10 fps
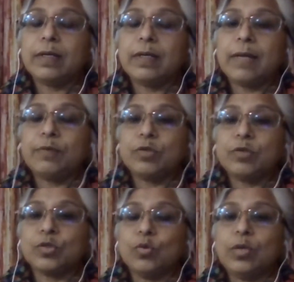come to
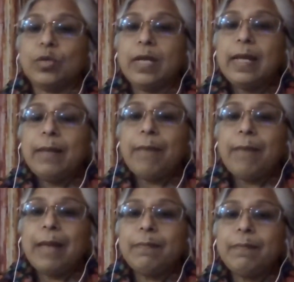school.
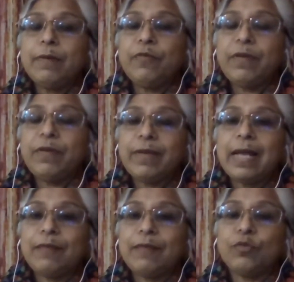Ma'am, we will
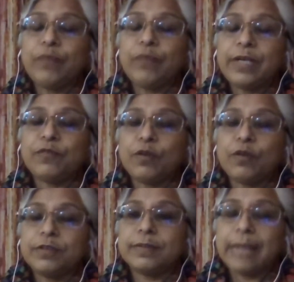have to wait
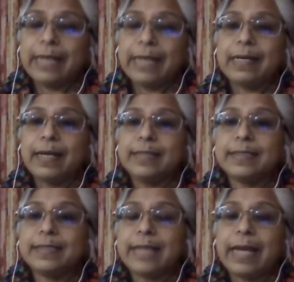for
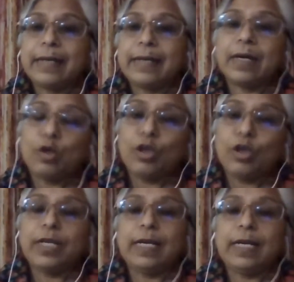guidelines, and
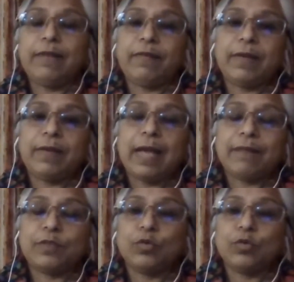accordingly, we will
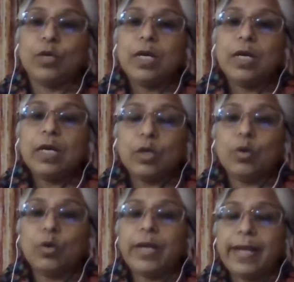have to
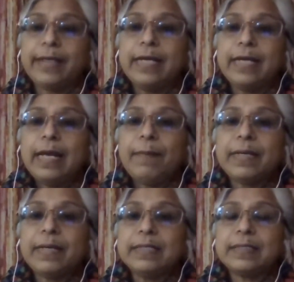go ahead,
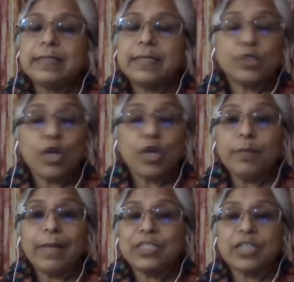because there's
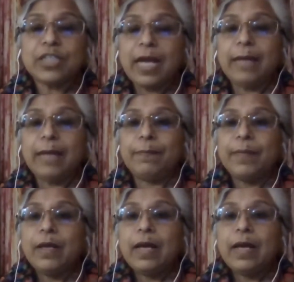not much time.
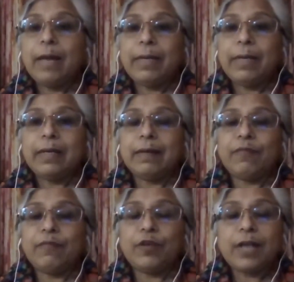I mean,
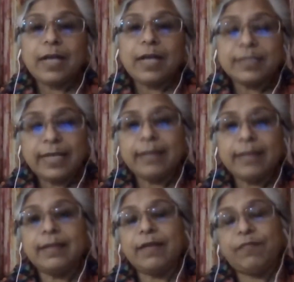for class
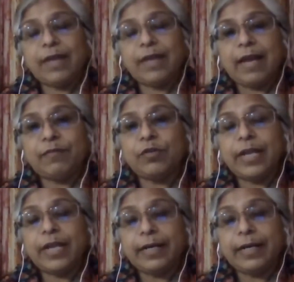10th, if we have to
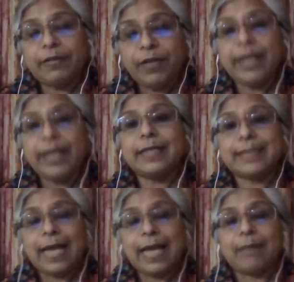take 3
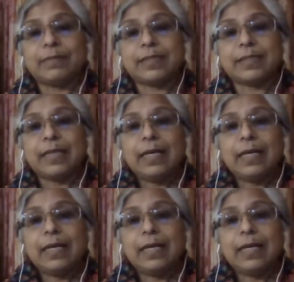exams,